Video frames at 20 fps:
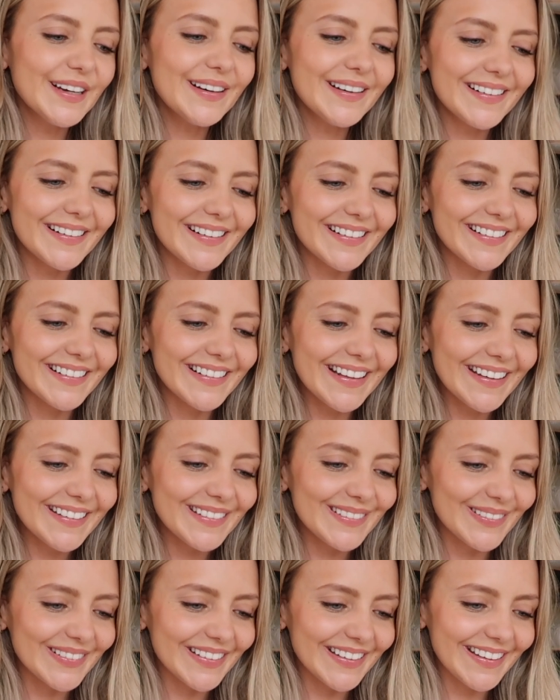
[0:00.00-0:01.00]
Oh,
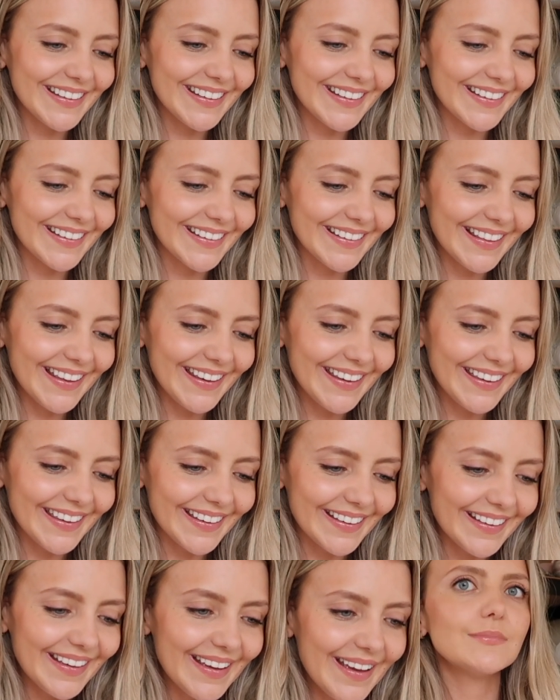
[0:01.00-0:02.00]
that's really cute, thank
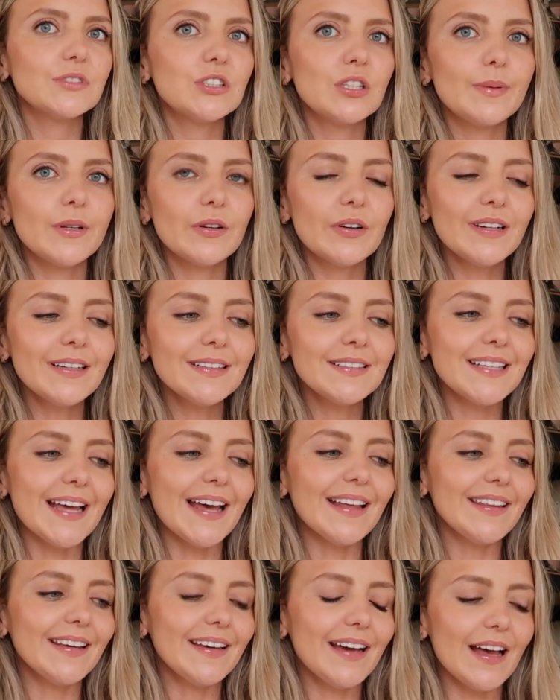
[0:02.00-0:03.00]
you. To be honest,
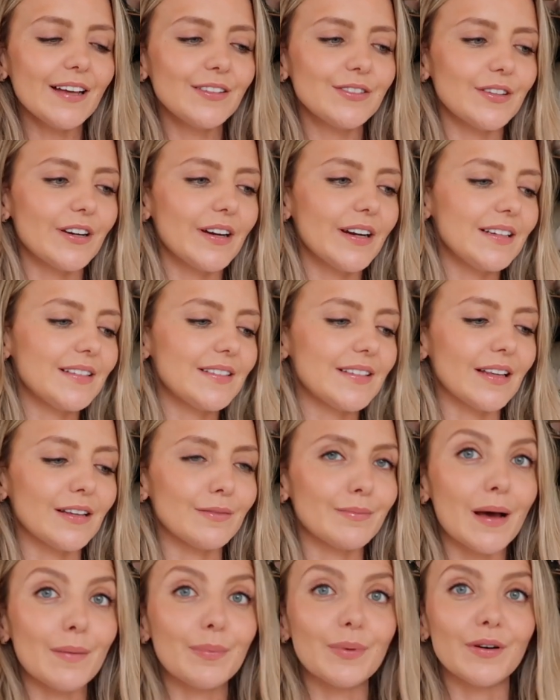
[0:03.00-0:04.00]
I think I started
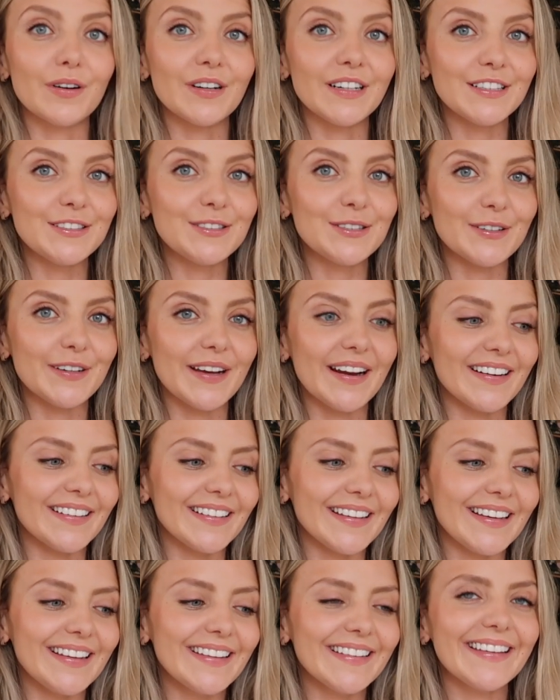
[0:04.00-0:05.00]
selling my pottery too
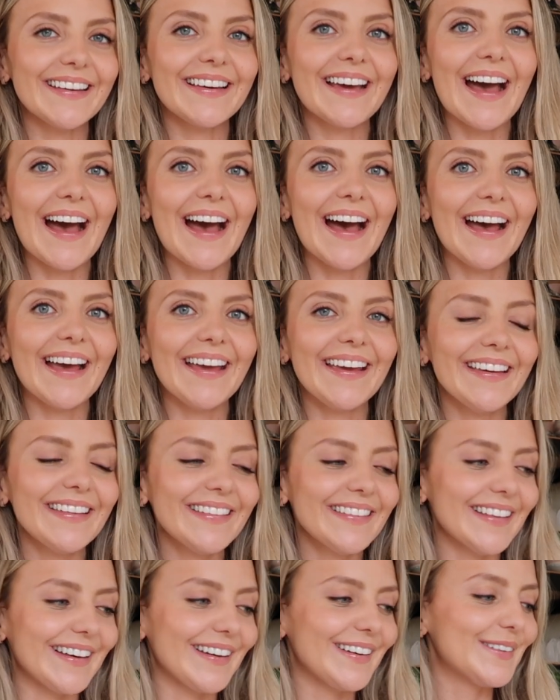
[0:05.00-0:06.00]
early. Like,
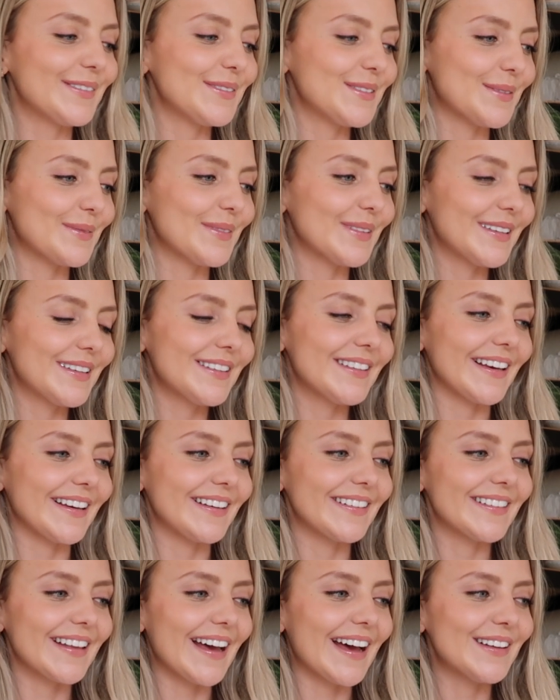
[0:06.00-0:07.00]
I think of some of the
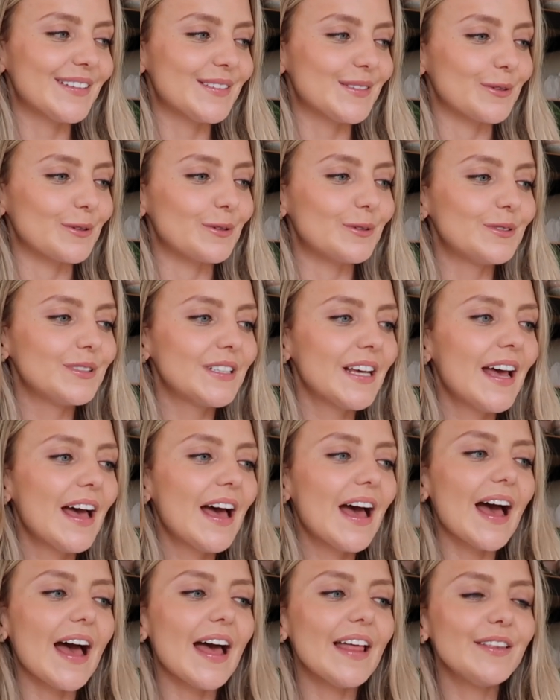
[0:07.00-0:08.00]
things that I sold,
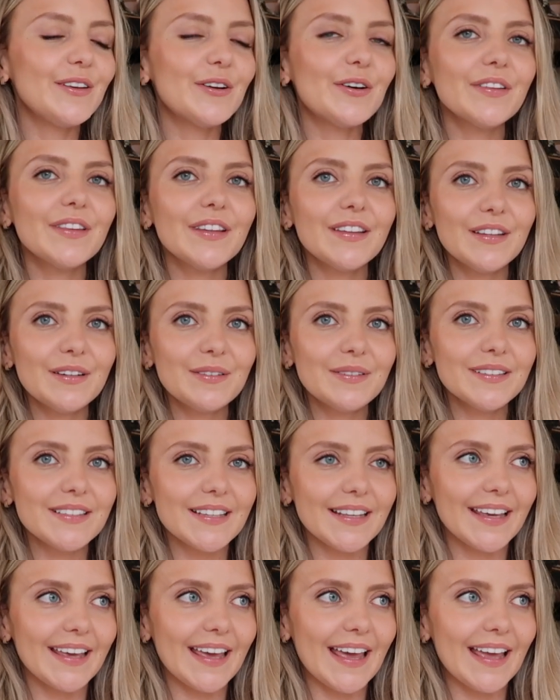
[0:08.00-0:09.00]
and not that there was
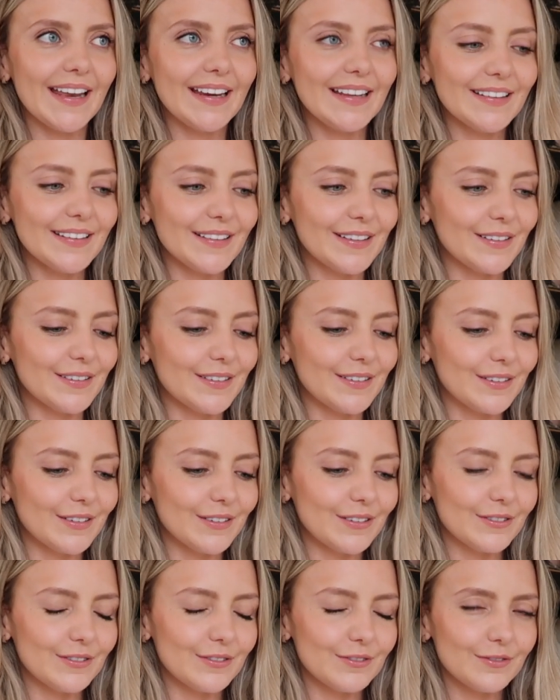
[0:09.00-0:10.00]
like anything
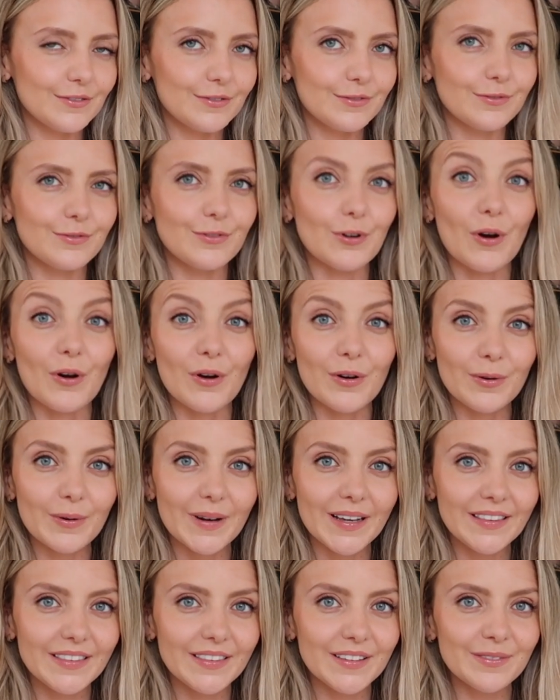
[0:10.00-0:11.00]
wrong
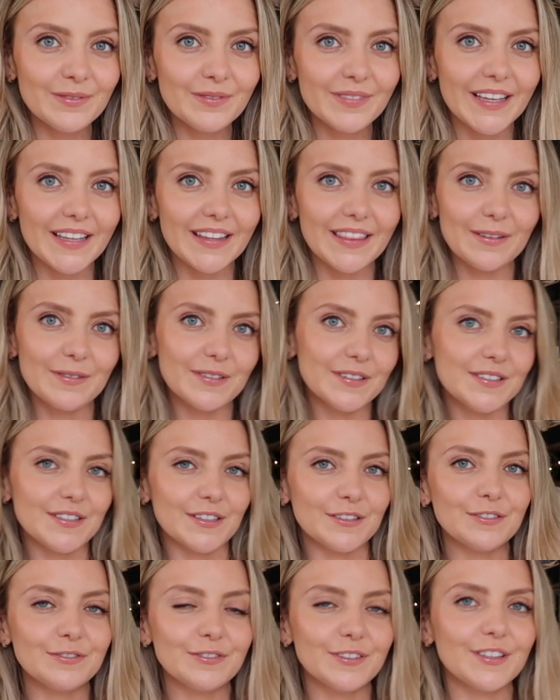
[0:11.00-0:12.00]
with them, like they were
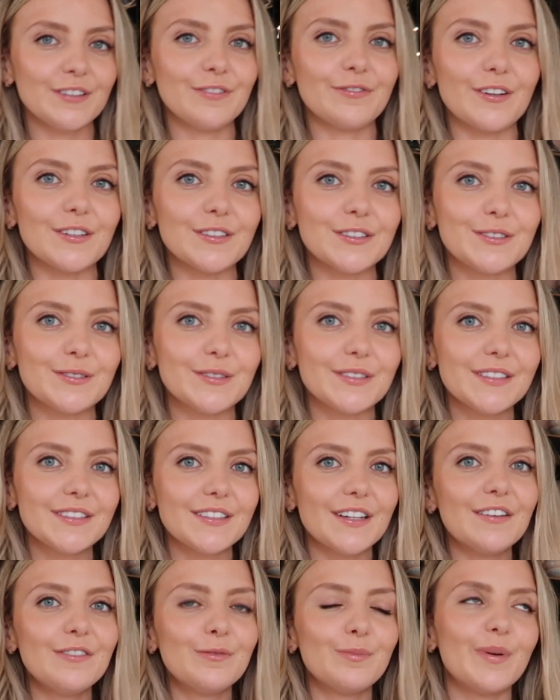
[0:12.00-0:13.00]
still fully functional and
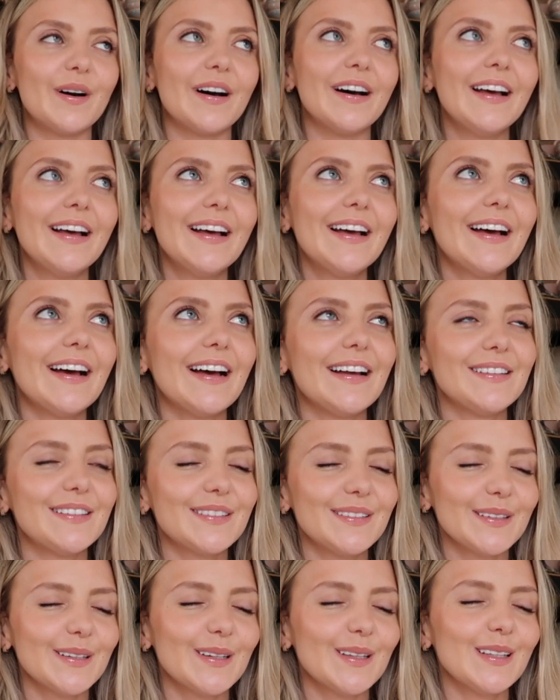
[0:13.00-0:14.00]
stuff, but I
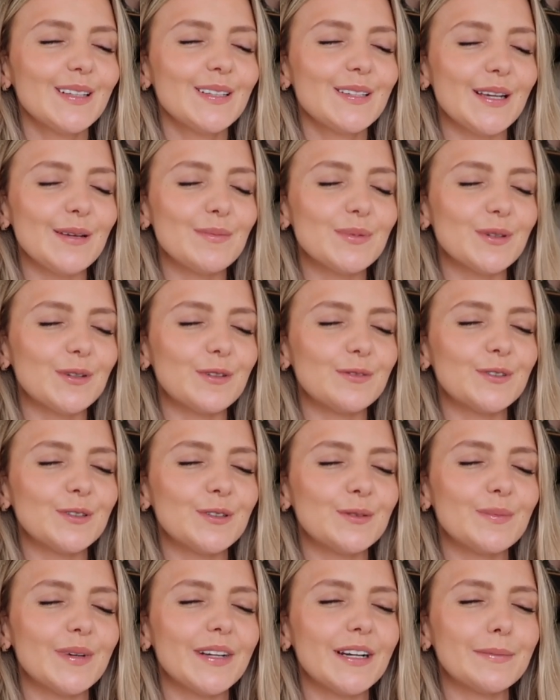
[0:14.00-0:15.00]
just look at the shapes of
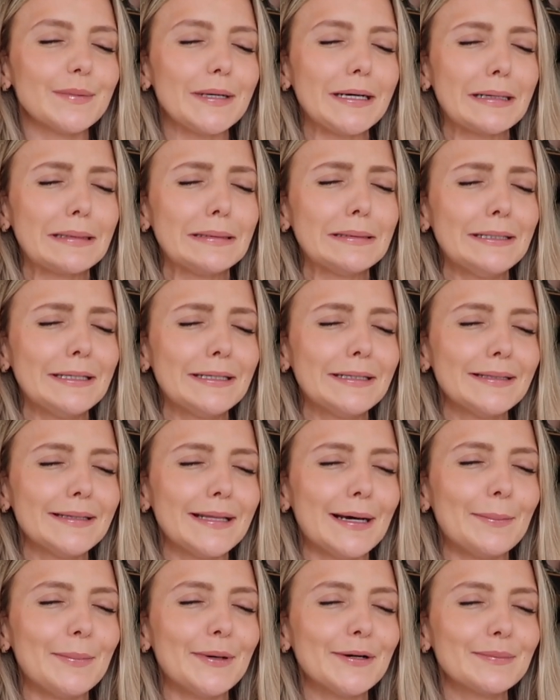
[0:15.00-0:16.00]
them and I'm like, oh,
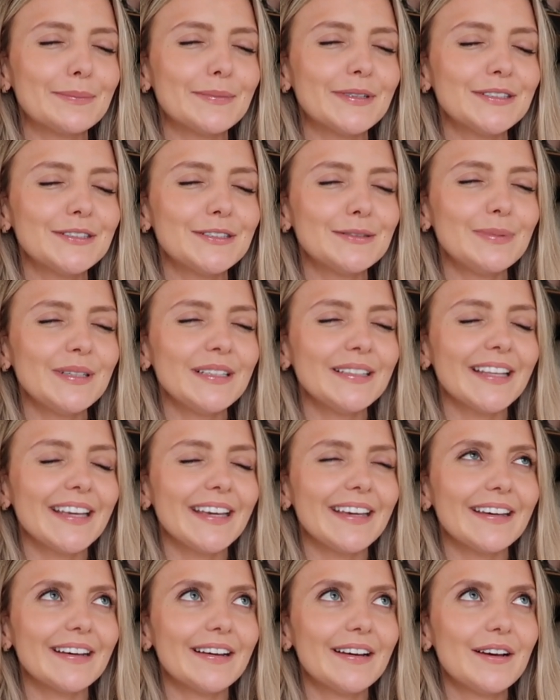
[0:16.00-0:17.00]
that mug must have been
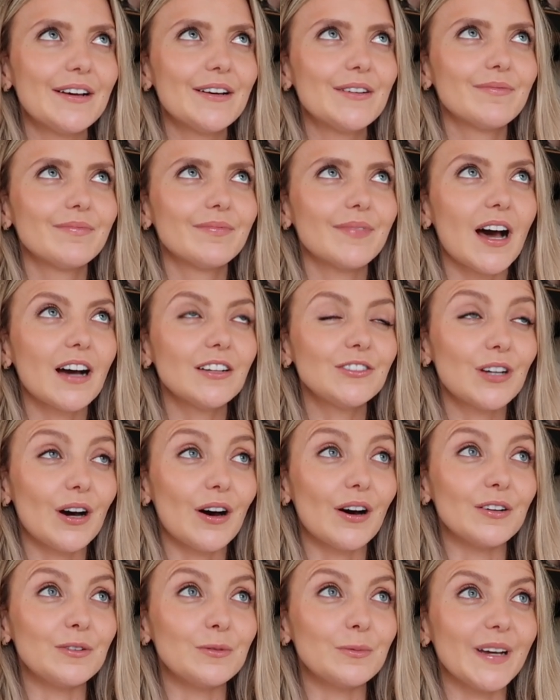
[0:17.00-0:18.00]
like a
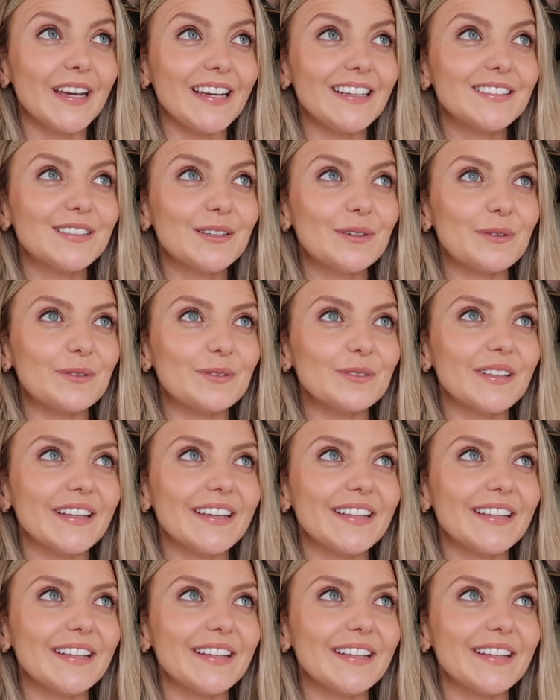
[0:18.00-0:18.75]
ton weight to hold.